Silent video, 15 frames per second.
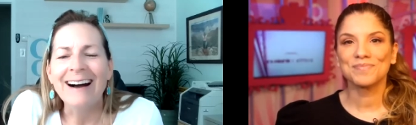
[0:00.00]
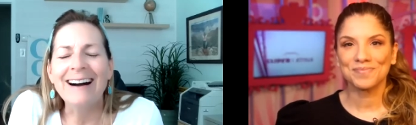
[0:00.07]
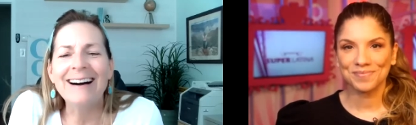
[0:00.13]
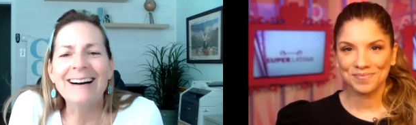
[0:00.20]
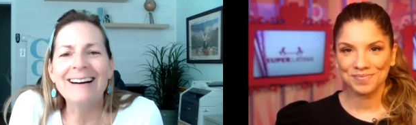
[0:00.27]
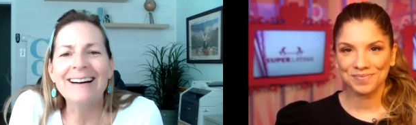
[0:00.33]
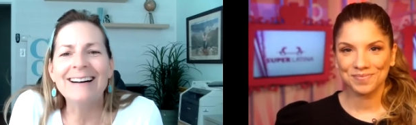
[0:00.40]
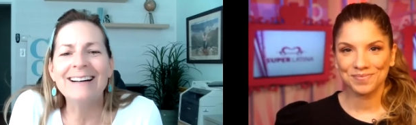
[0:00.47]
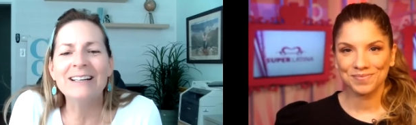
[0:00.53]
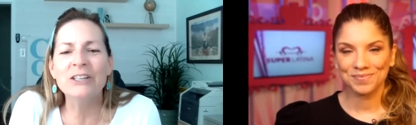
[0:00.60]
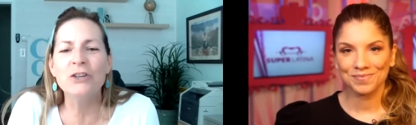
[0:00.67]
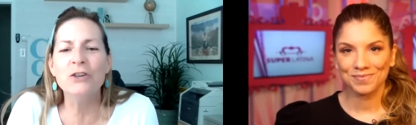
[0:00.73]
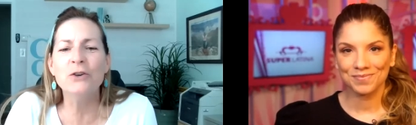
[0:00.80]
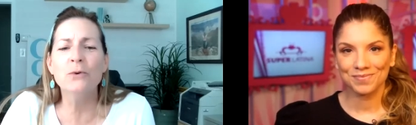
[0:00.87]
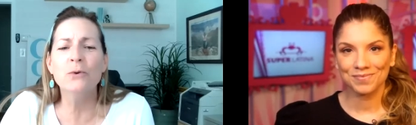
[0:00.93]
Speaker 1: Uh,
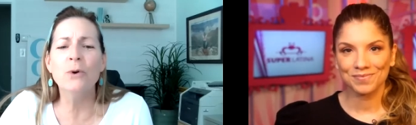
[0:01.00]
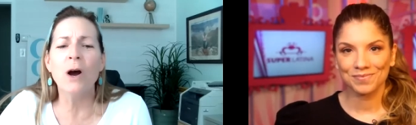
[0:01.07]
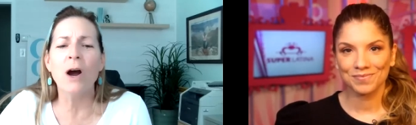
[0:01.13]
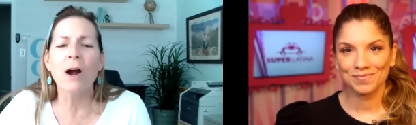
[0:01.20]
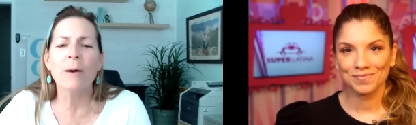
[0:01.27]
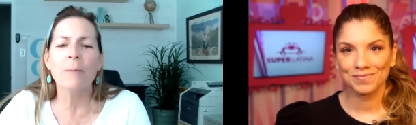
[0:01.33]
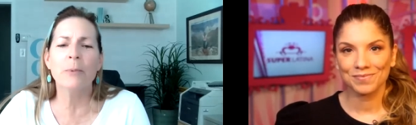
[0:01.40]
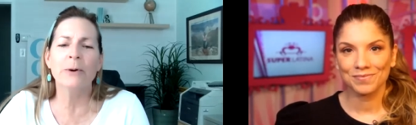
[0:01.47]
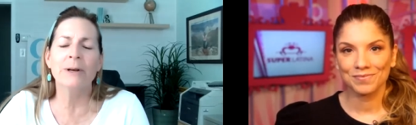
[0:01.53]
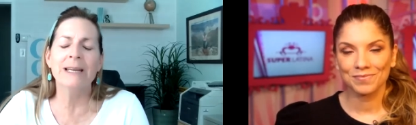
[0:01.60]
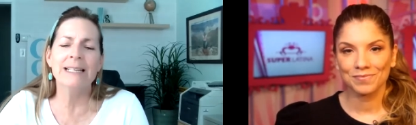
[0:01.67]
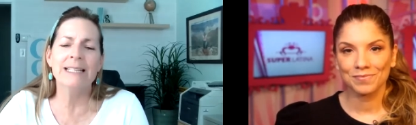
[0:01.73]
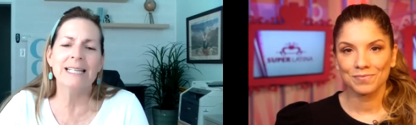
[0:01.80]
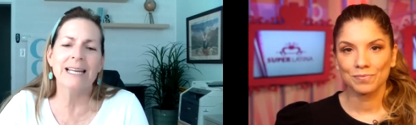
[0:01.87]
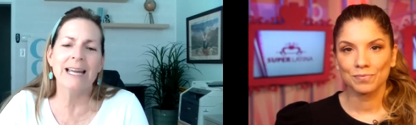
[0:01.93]
you are
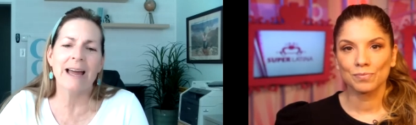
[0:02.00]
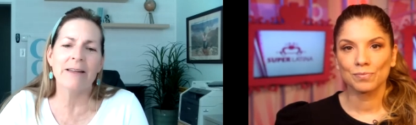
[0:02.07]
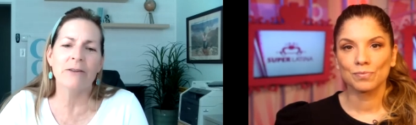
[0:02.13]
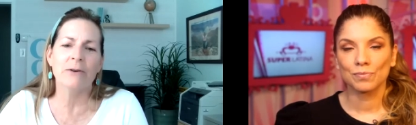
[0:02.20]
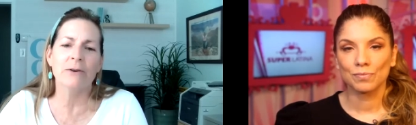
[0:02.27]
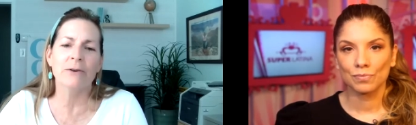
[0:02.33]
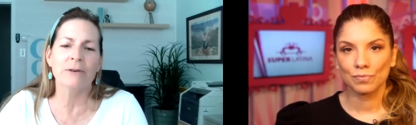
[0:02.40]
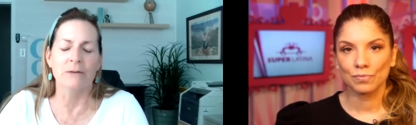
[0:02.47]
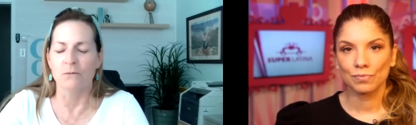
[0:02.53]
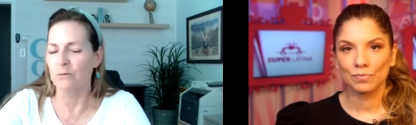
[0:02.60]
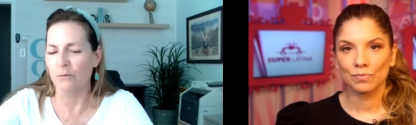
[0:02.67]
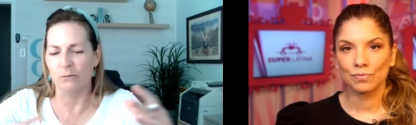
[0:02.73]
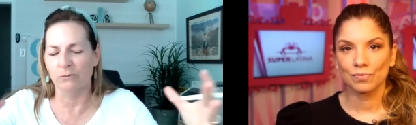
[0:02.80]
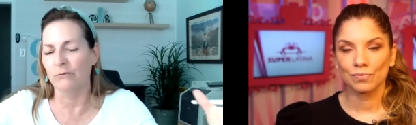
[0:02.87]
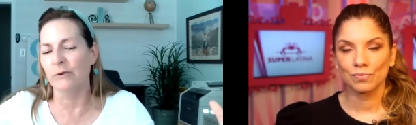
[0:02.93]
putting together,
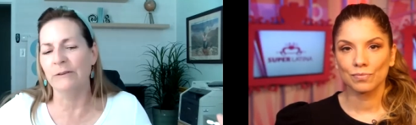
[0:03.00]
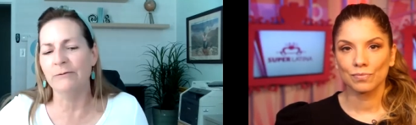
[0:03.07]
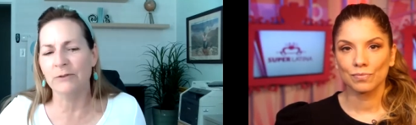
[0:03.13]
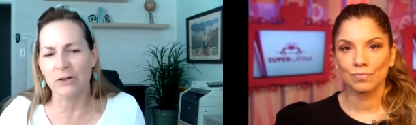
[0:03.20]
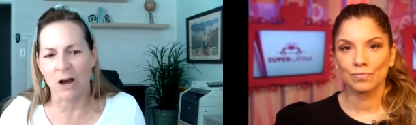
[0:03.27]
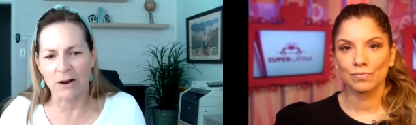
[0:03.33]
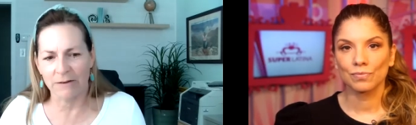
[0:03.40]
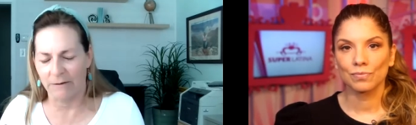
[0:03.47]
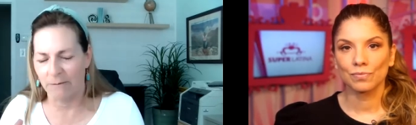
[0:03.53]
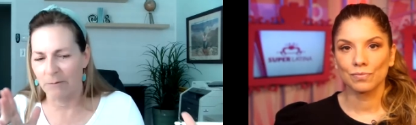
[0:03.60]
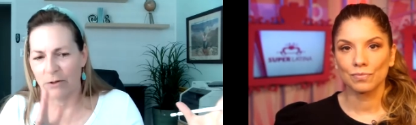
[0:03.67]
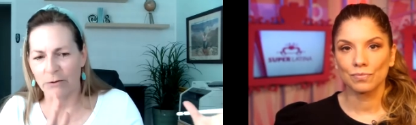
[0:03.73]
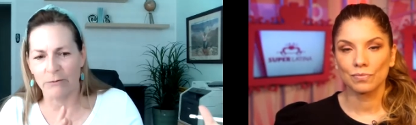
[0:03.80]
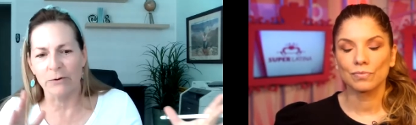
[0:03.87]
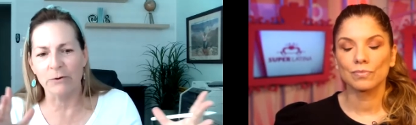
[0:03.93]
and we've talked
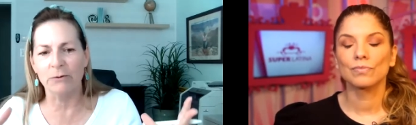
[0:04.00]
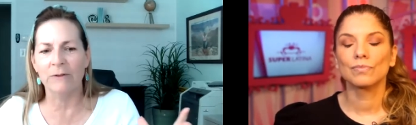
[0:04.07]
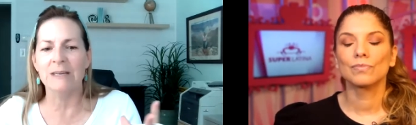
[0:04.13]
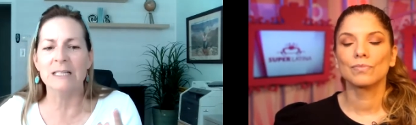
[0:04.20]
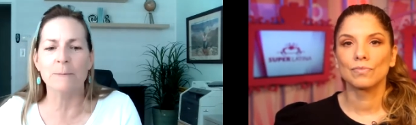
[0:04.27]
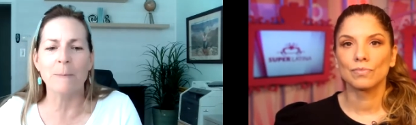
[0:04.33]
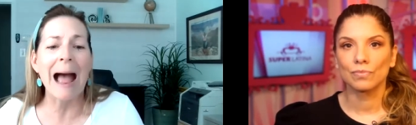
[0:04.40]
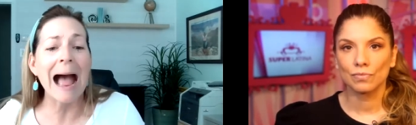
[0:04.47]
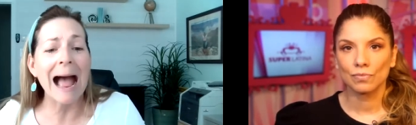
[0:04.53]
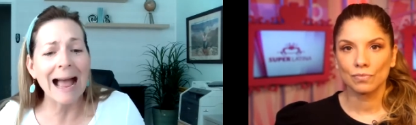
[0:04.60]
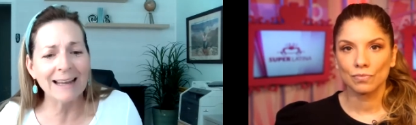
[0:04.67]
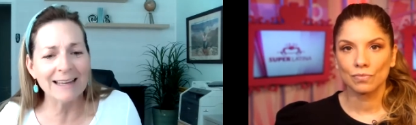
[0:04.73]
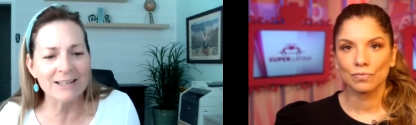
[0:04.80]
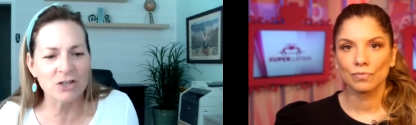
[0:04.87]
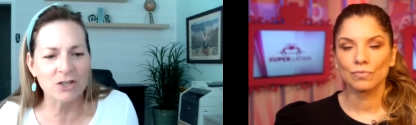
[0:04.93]
them through these
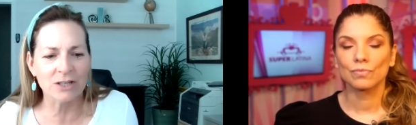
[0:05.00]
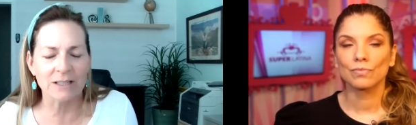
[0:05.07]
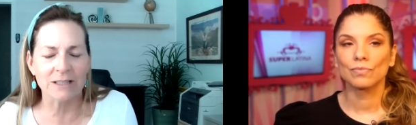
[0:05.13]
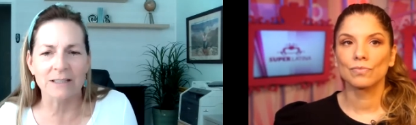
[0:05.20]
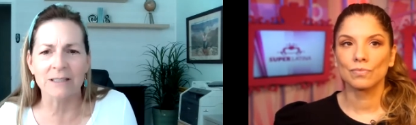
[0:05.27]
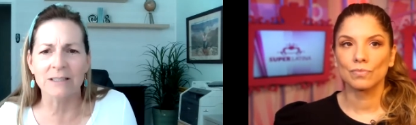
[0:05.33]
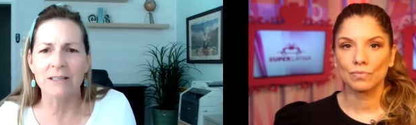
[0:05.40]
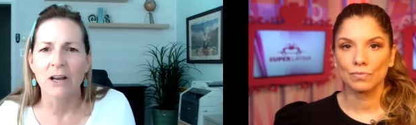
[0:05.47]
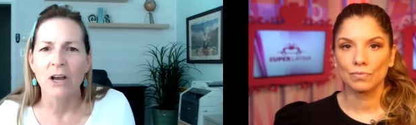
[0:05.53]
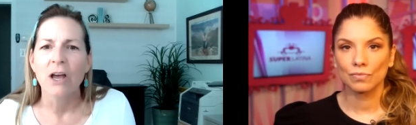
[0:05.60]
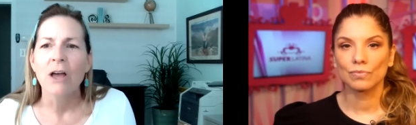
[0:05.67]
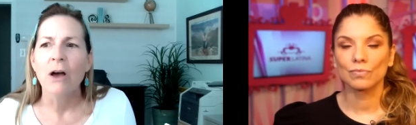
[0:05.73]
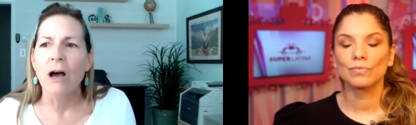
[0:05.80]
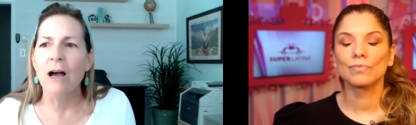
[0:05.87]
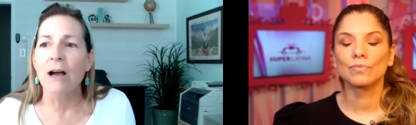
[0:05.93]
packages.
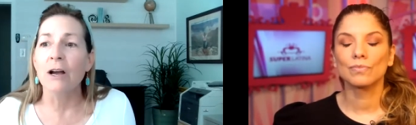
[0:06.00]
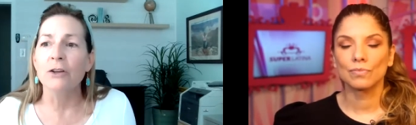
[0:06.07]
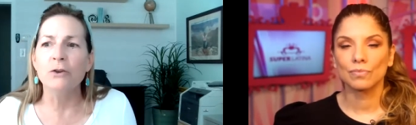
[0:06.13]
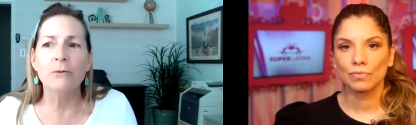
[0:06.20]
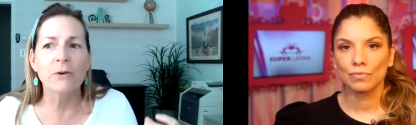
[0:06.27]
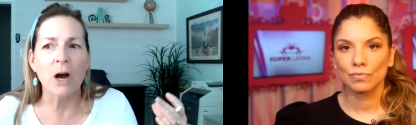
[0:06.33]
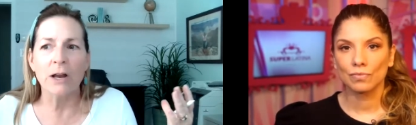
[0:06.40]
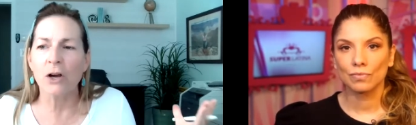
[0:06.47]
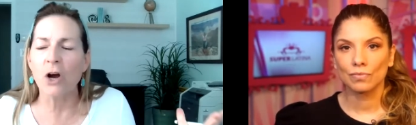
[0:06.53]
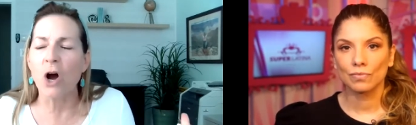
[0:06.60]
Uh, you've got a